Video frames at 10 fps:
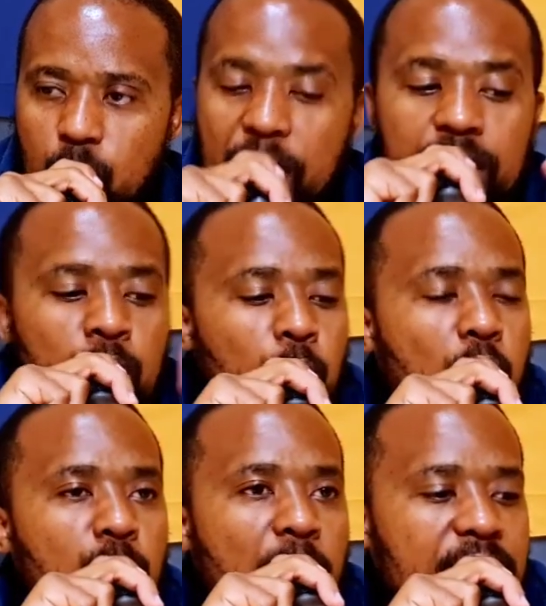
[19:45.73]
When you
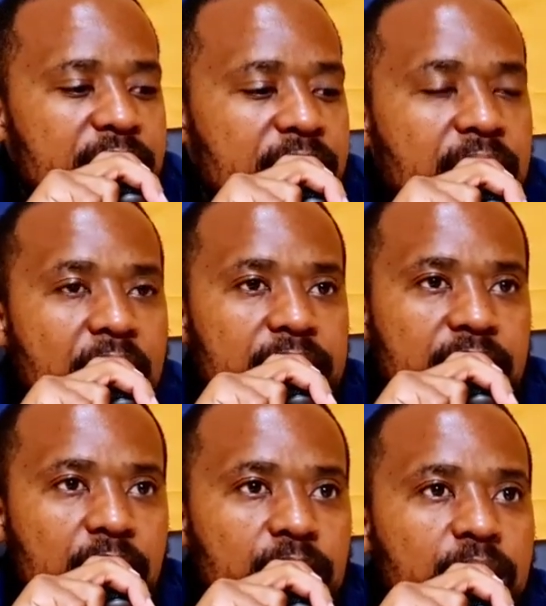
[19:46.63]
don't want to see
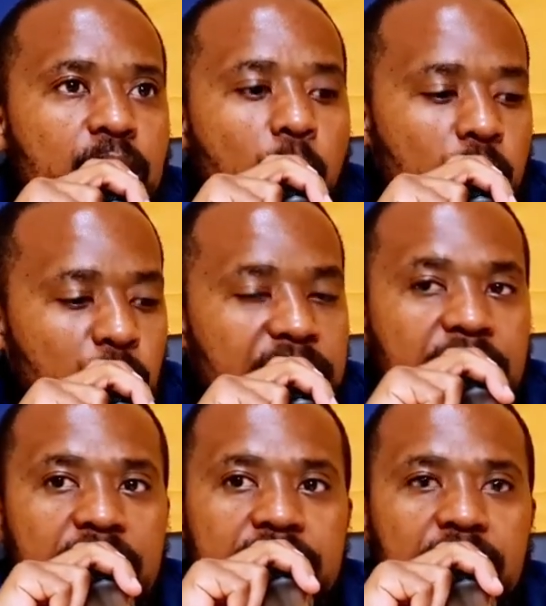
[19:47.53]
counsel, or when
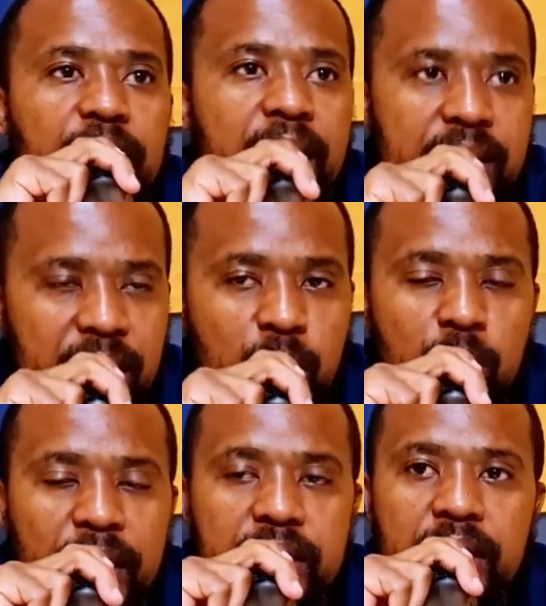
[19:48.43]
the counsel gets
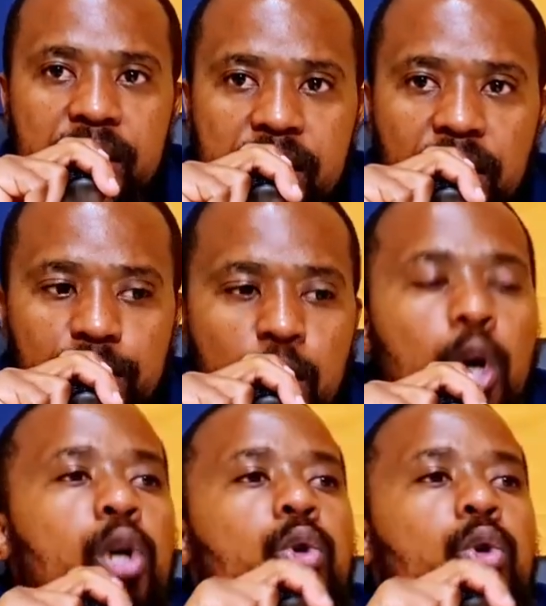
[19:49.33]
is received,